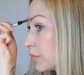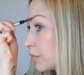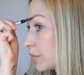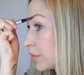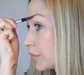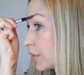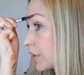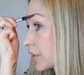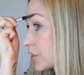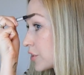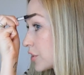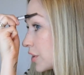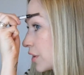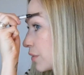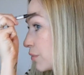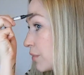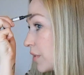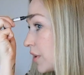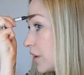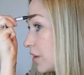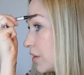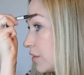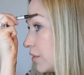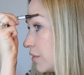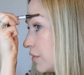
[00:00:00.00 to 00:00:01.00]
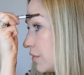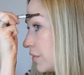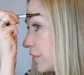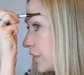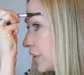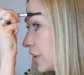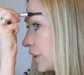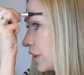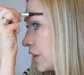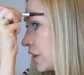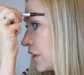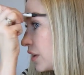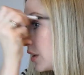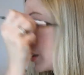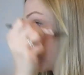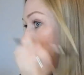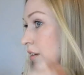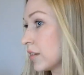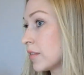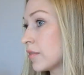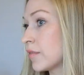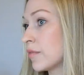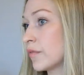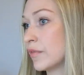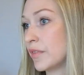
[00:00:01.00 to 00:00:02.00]
brush them over,
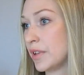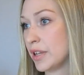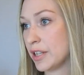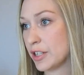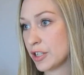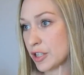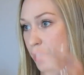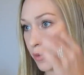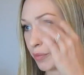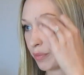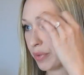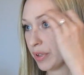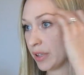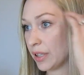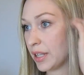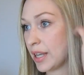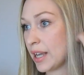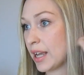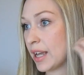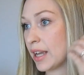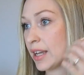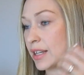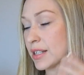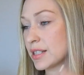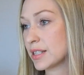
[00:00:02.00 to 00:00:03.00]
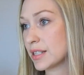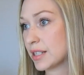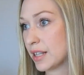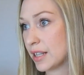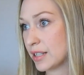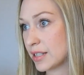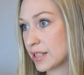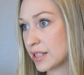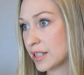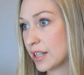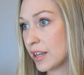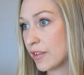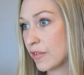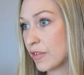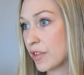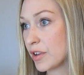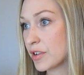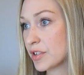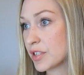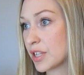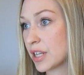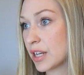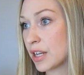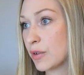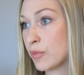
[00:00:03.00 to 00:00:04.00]
into place, and see if
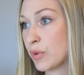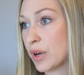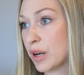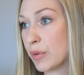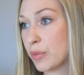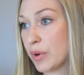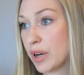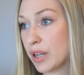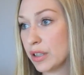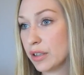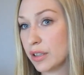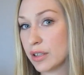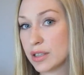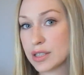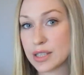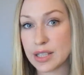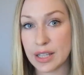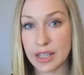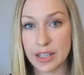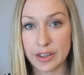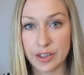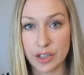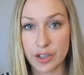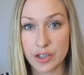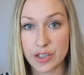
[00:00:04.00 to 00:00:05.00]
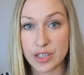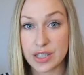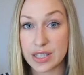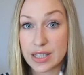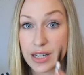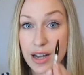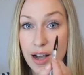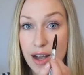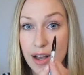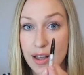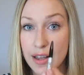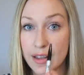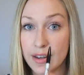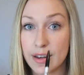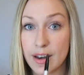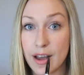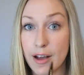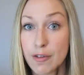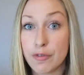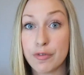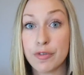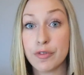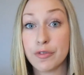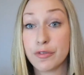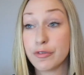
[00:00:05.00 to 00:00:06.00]
there's anywhere where it looks like there's not
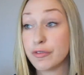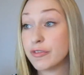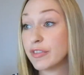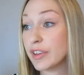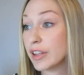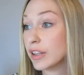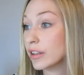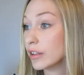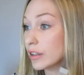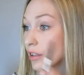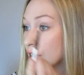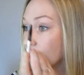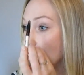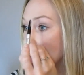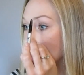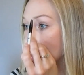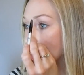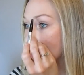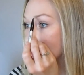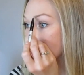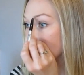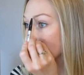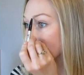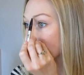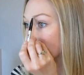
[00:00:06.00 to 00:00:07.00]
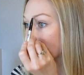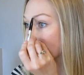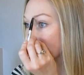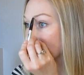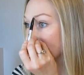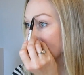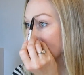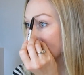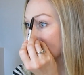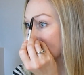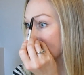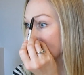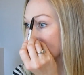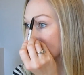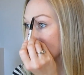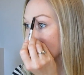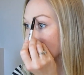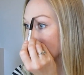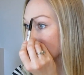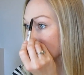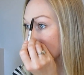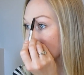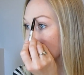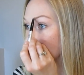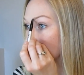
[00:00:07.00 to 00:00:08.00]
enough fill. So for me, that's
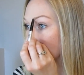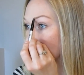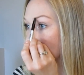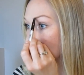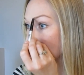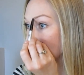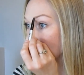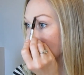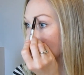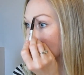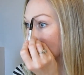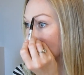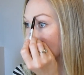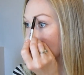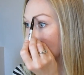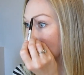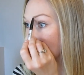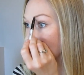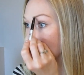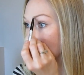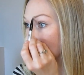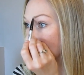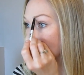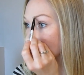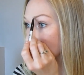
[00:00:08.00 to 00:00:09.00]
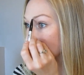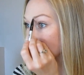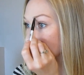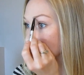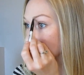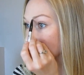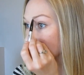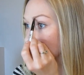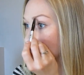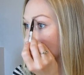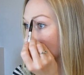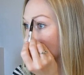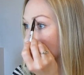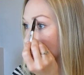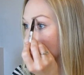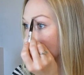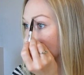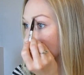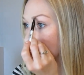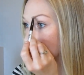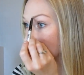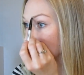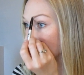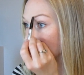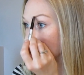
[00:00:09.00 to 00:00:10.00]
usually right here, and I just draw a
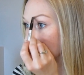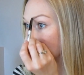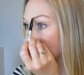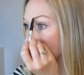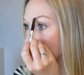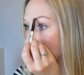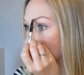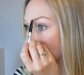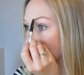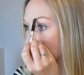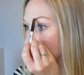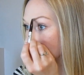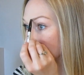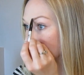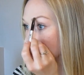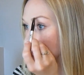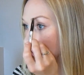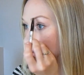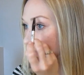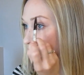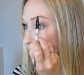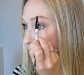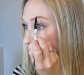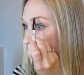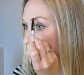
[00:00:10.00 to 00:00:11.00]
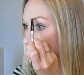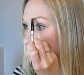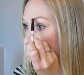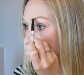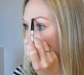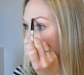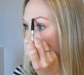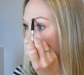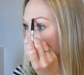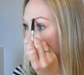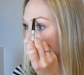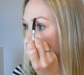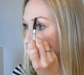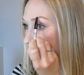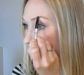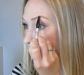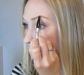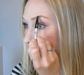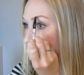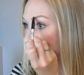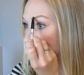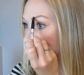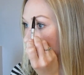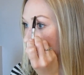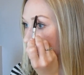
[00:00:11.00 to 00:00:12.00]
few little feather strokes in there.
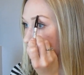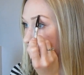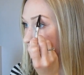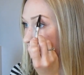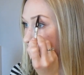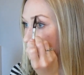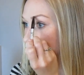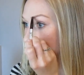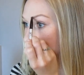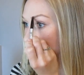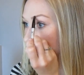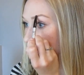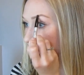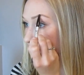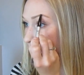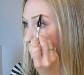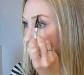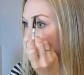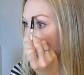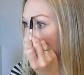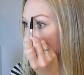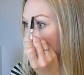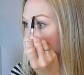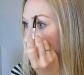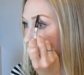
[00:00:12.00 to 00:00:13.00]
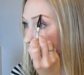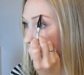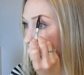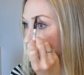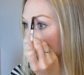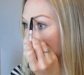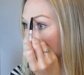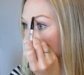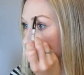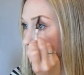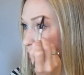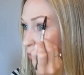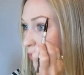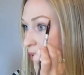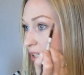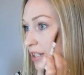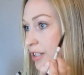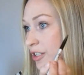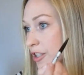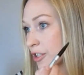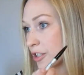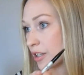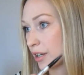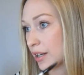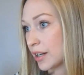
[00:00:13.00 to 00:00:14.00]
And then maybe up here a little bit
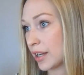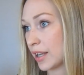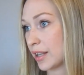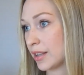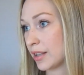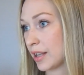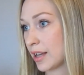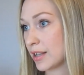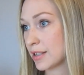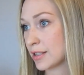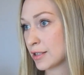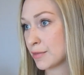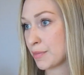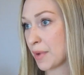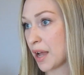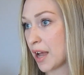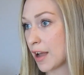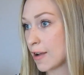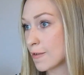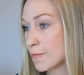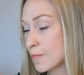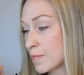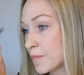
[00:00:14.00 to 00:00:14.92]
to darken that spot.